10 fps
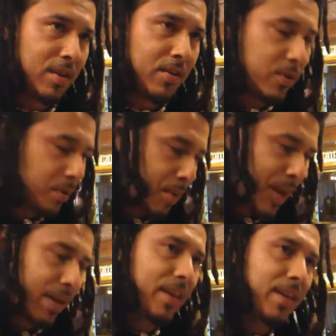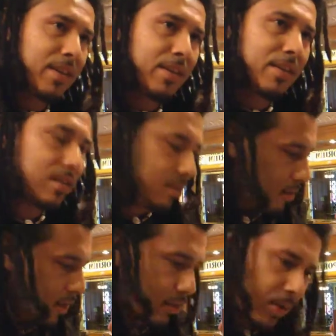You know, all the bad kids,
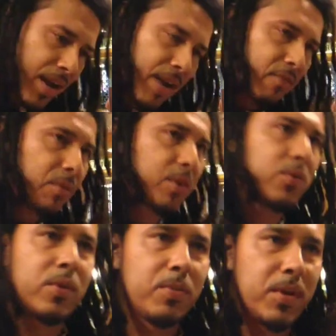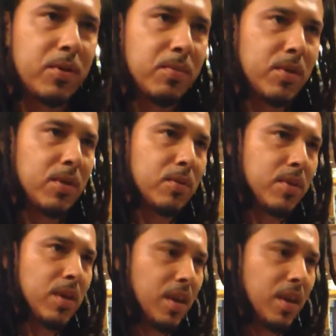they don't have a way to express themselves.